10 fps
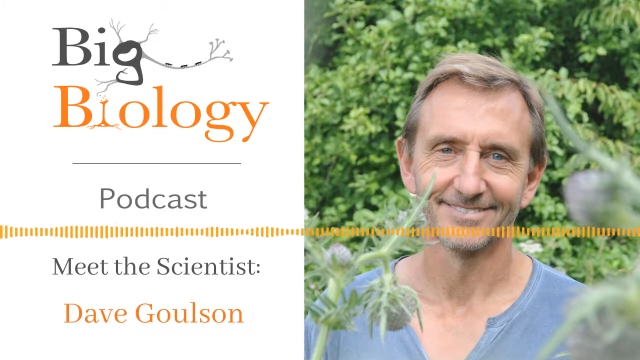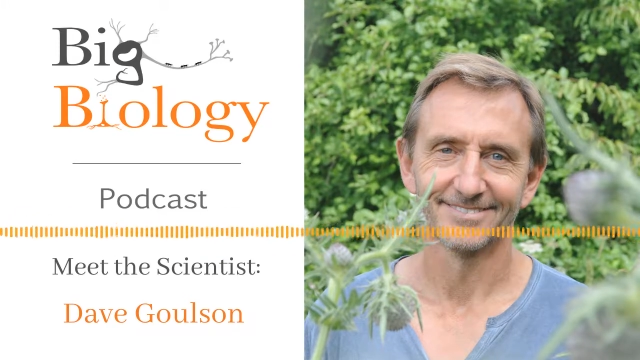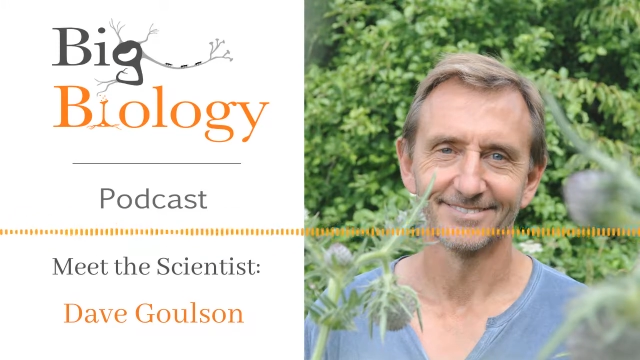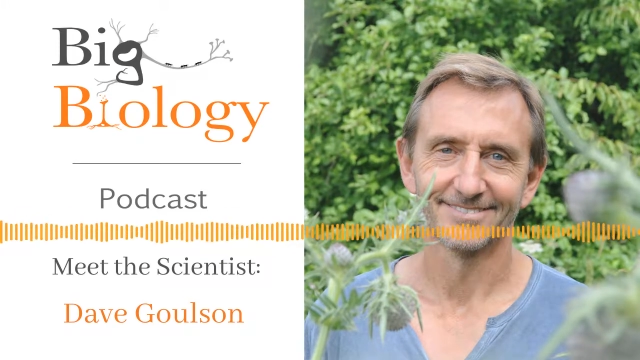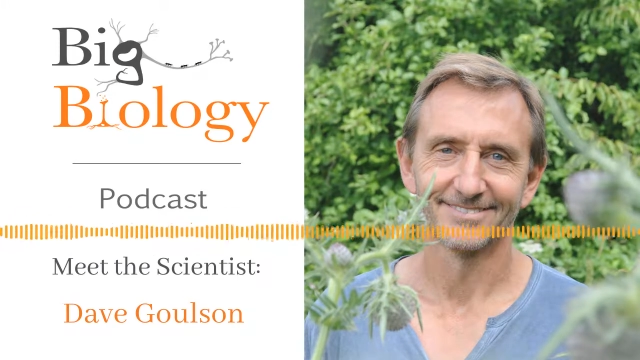You
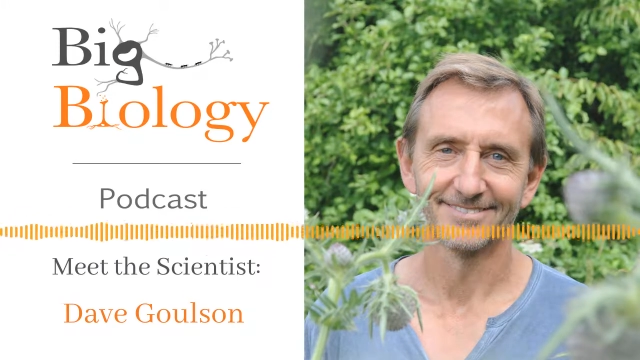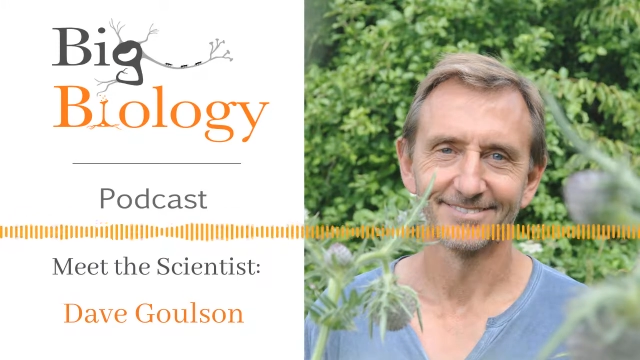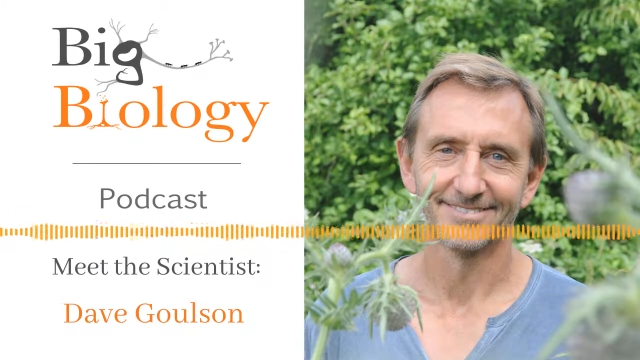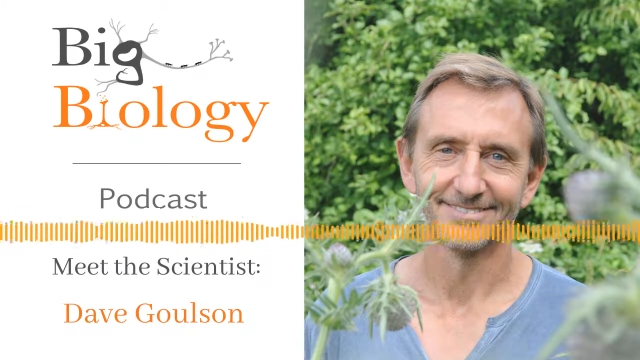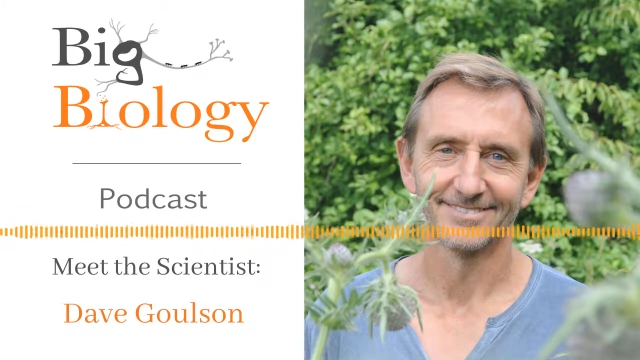know, it would yeah. be a
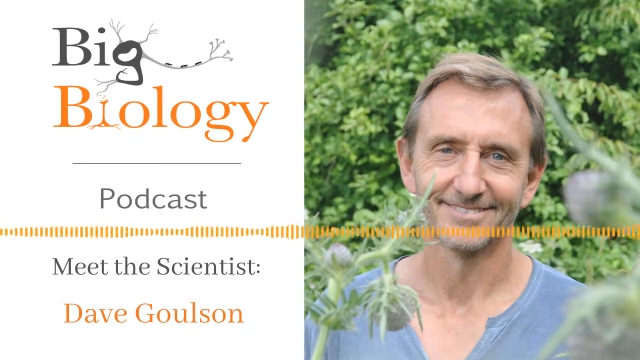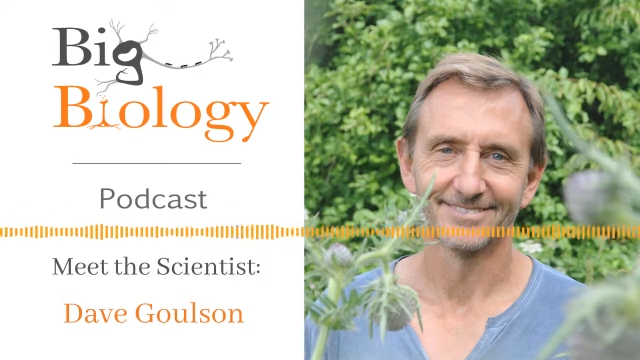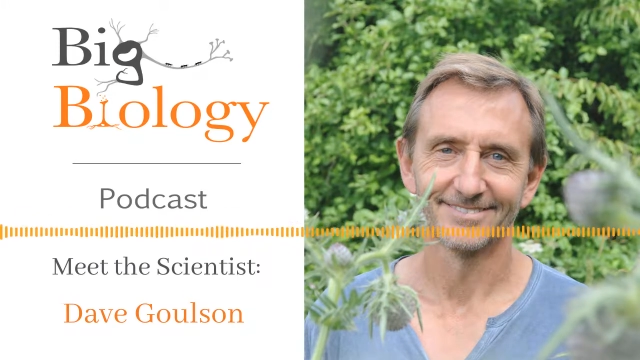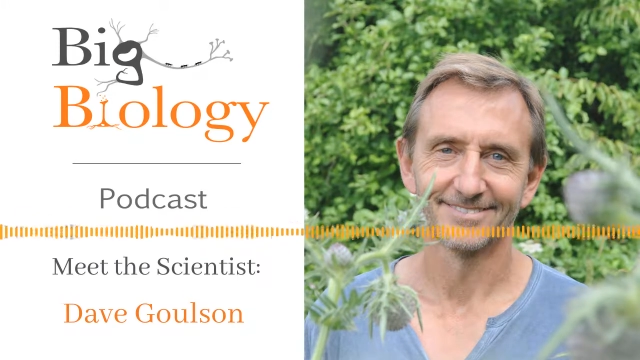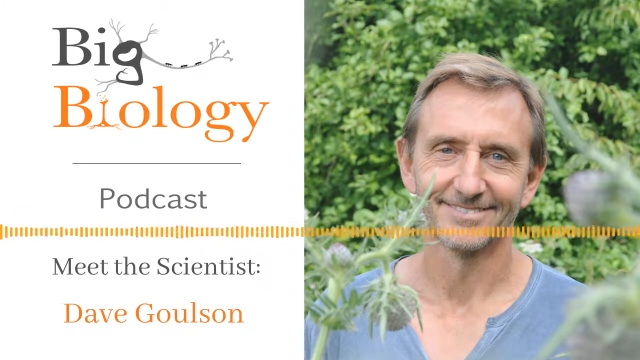strange
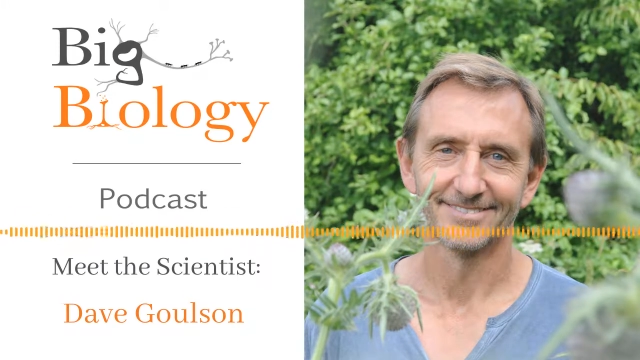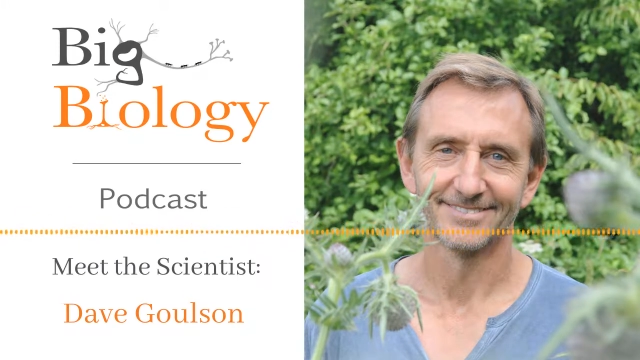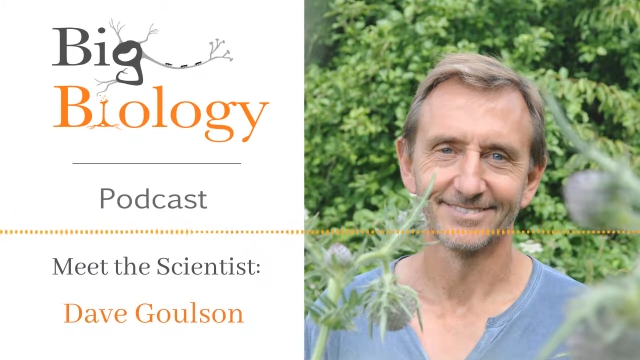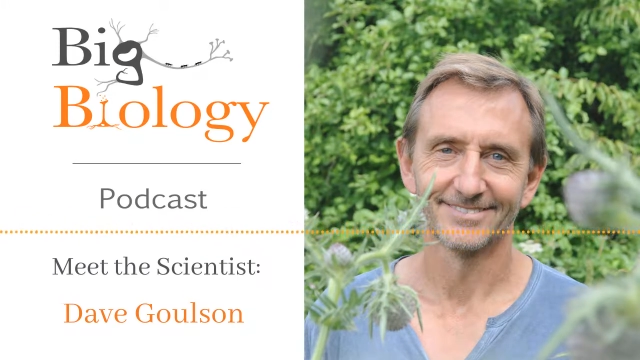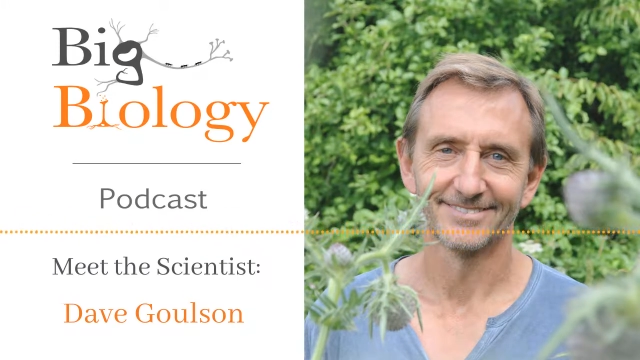thing if they
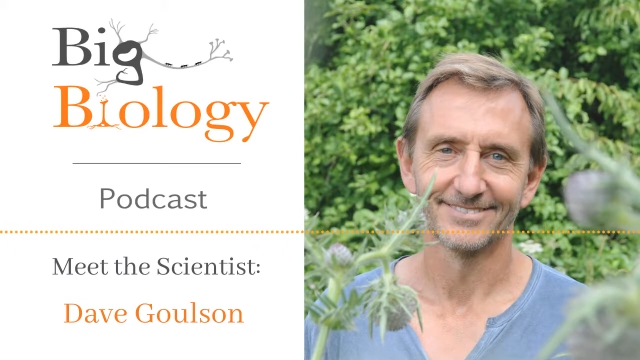could